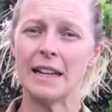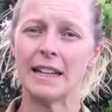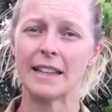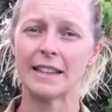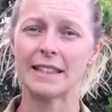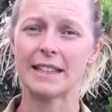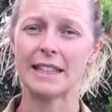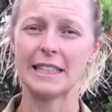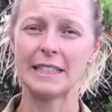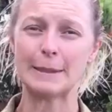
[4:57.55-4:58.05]
Now,
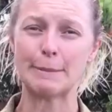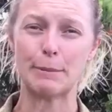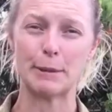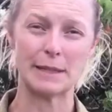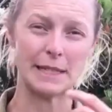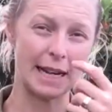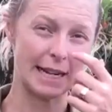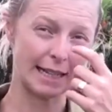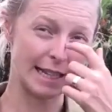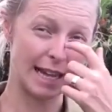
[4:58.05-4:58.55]
the need to
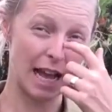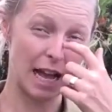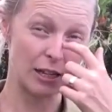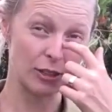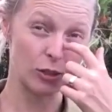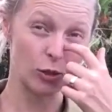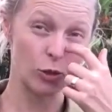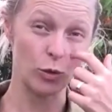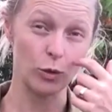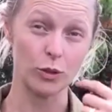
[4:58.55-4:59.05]
protect the
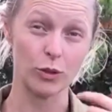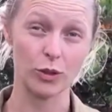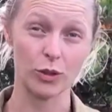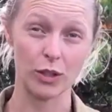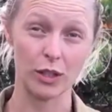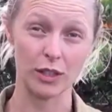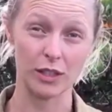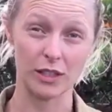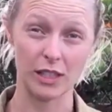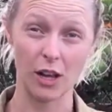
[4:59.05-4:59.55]
house
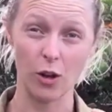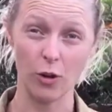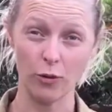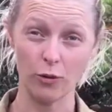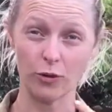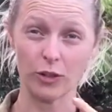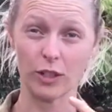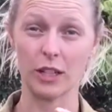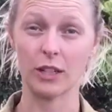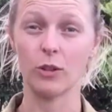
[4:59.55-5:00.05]
itself
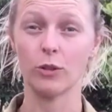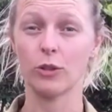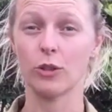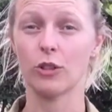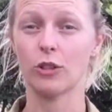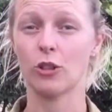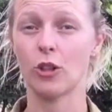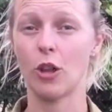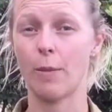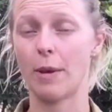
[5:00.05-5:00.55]
can also
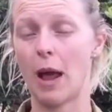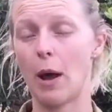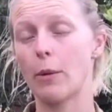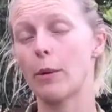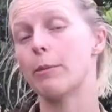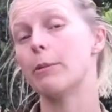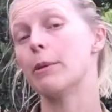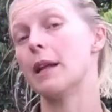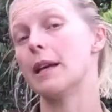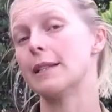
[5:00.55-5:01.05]
determine how
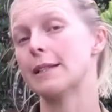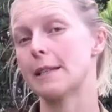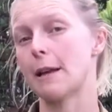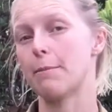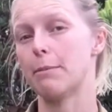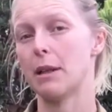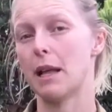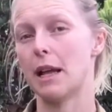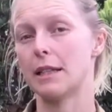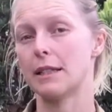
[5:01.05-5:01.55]
we place our
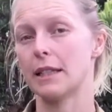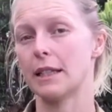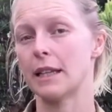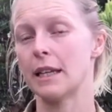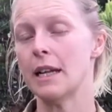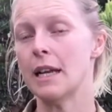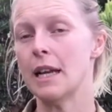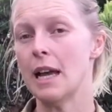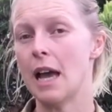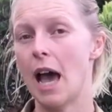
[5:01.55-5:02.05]
planting,
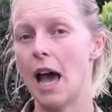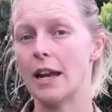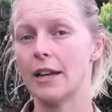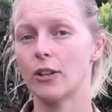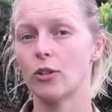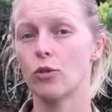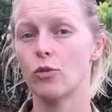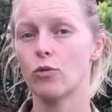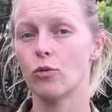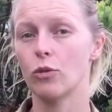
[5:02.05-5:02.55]
and a
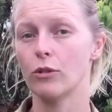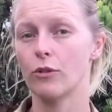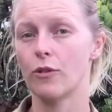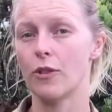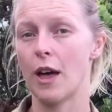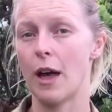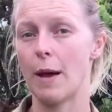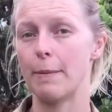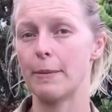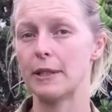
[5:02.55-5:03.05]
good rule of
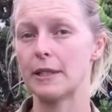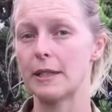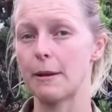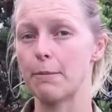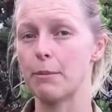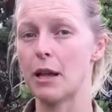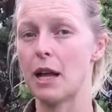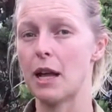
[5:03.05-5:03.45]
thumb is that